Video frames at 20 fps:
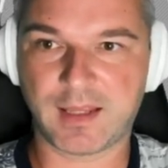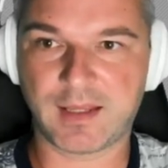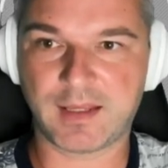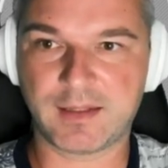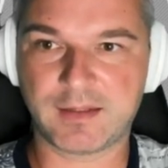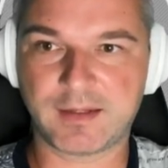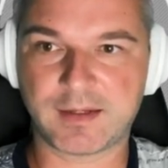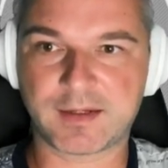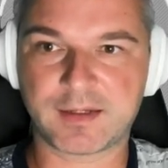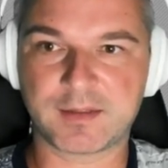
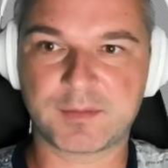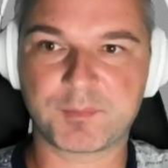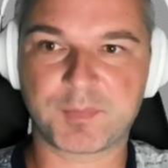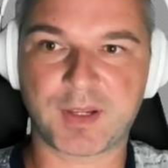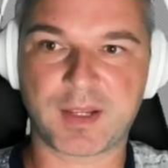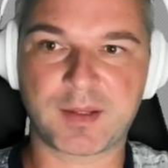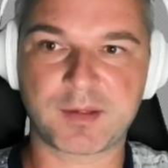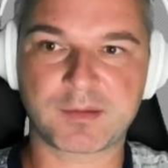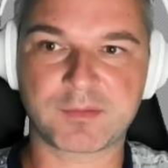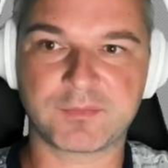and I can
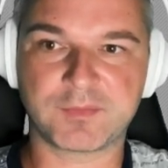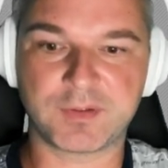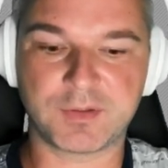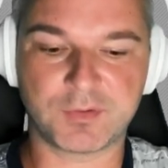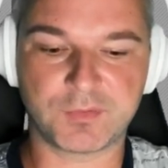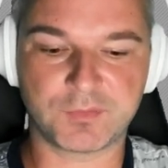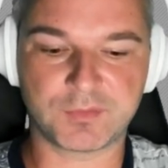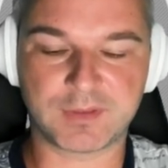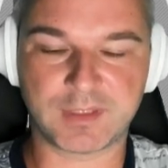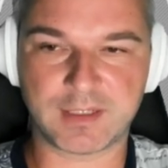pass the
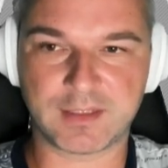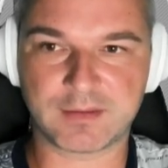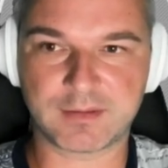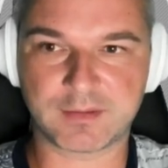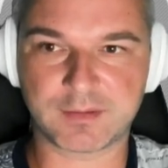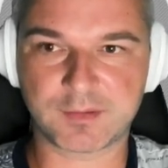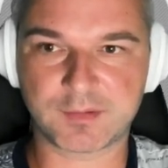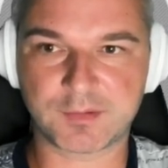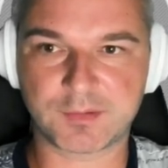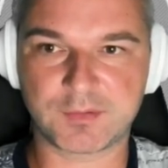new data.